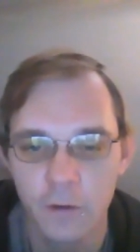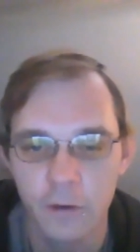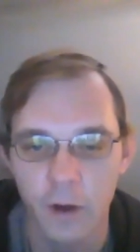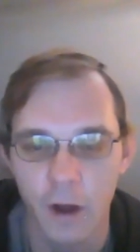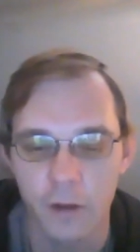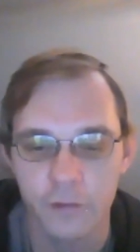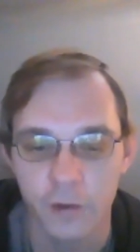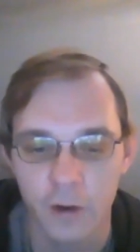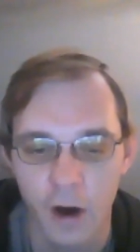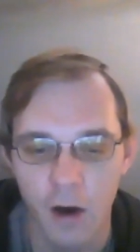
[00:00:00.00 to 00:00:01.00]

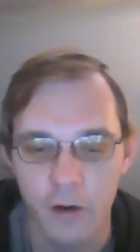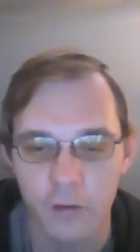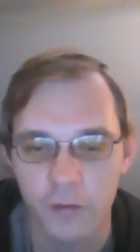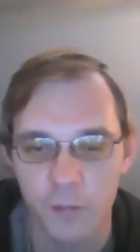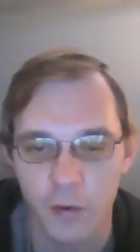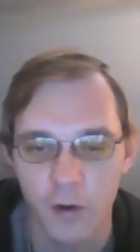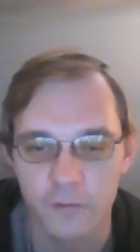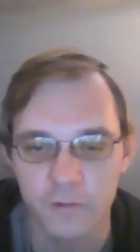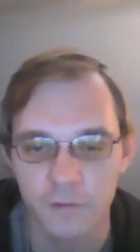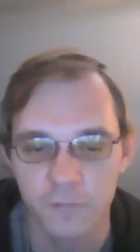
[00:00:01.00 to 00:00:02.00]
the car or the
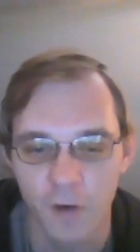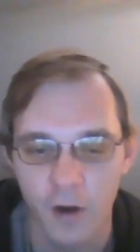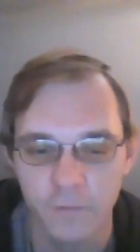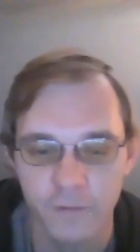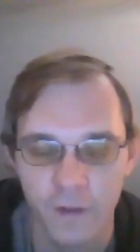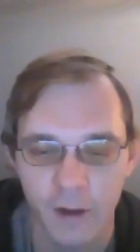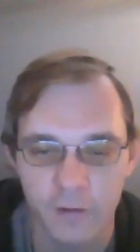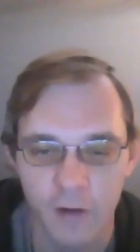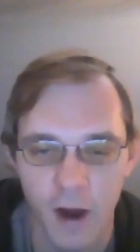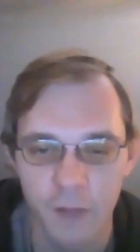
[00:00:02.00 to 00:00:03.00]
person involved in that
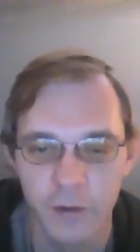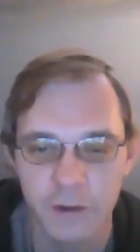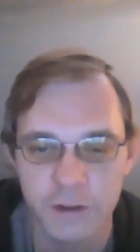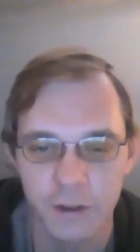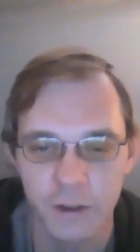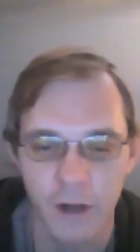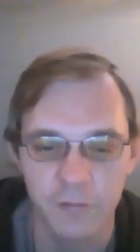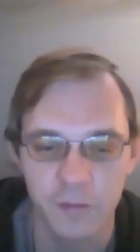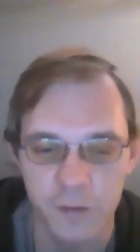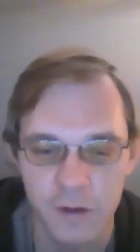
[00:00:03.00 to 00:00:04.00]
crime, but it should
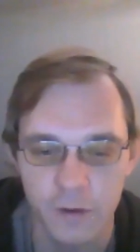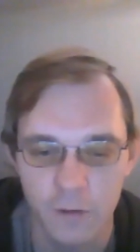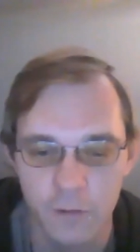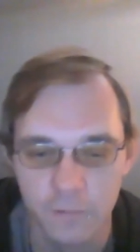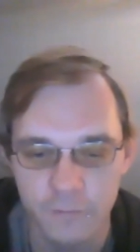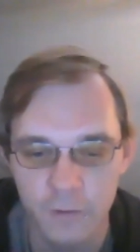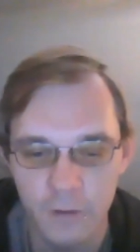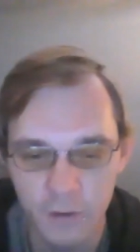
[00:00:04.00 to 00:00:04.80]
never be used